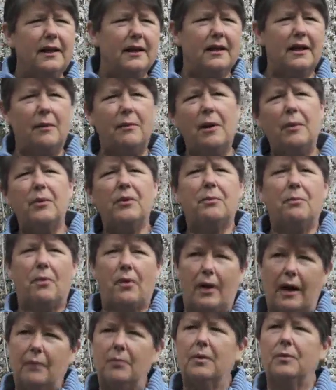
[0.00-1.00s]
come up with
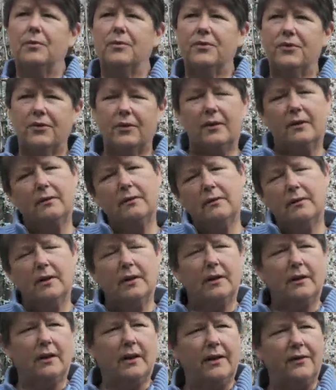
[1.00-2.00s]
problems and
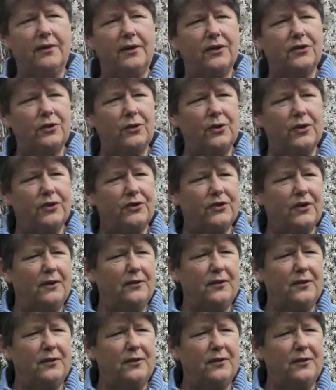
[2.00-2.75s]
this sort of stuff.